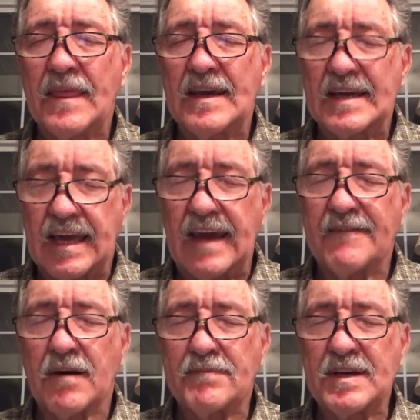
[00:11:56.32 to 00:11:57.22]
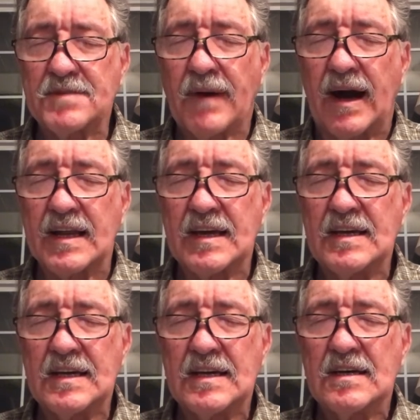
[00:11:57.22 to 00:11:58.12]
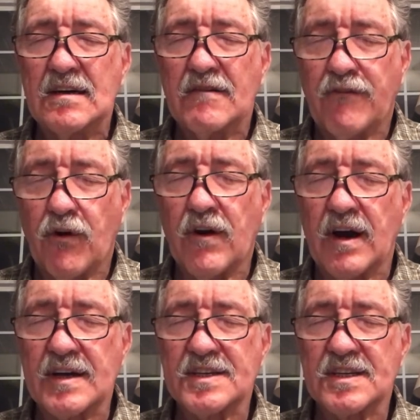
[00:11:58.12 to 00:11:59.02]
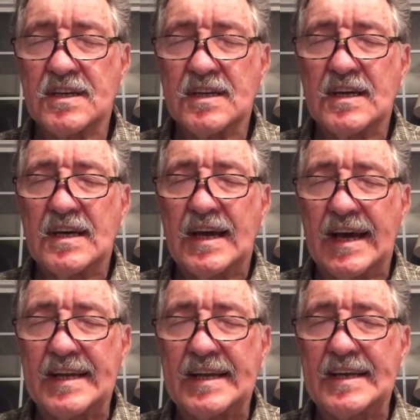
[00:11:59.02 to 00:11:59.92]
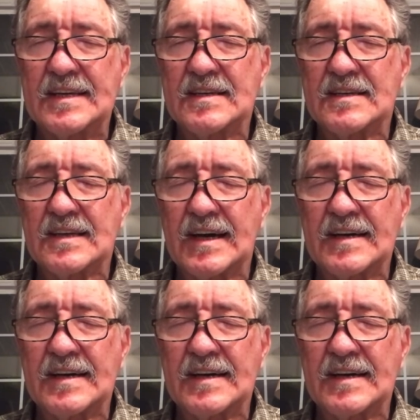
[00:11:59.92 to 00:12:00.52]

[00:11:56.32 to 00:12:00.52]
He gave up his body for us, and it is